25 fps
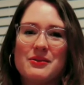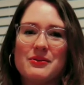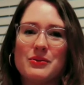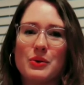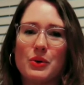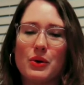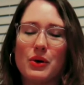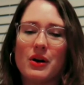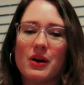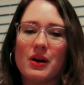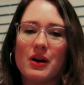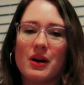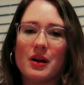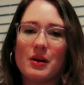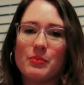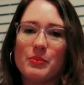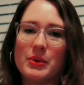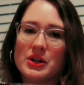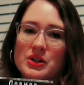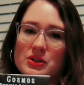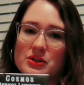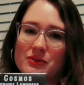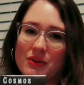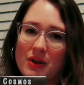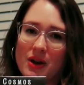for a
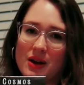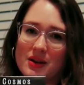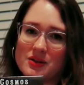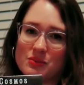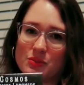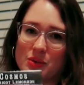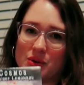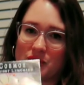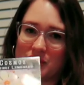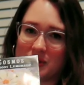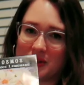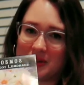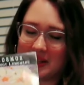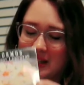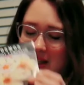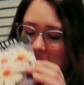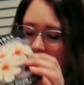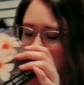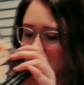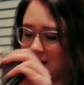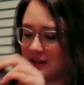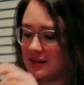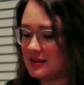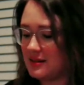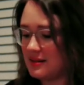bunch of Cosmos and
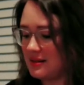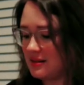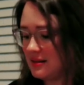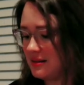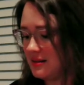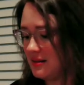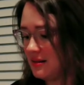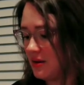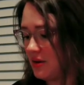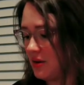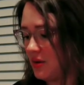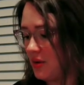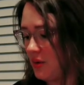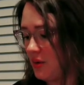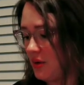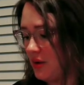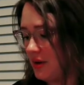Zinnias. So